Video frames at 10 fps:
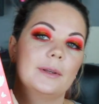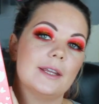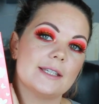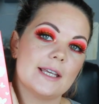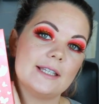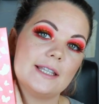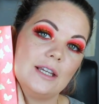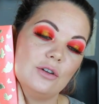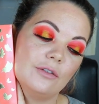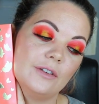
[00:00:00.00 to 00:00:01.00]
But this is
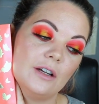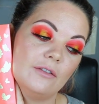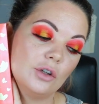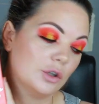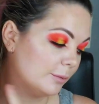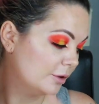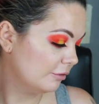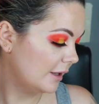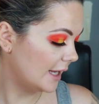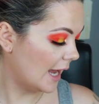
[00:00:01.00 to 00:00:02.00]
the Norvina Volume
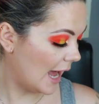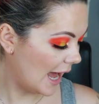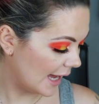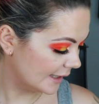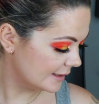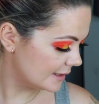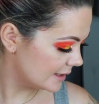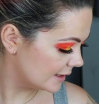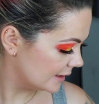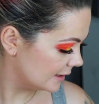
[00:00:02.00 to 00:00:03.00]
3
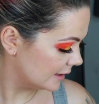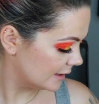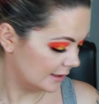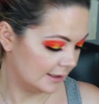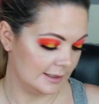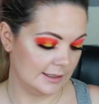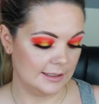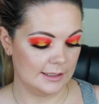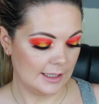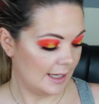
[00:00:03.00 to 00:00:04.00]
and
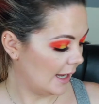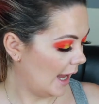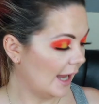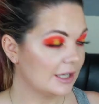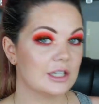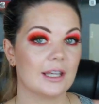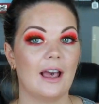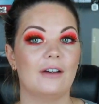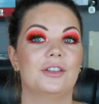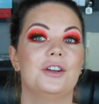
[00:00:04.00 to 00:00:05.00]
I actually
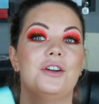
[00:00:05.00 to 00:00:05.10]
have the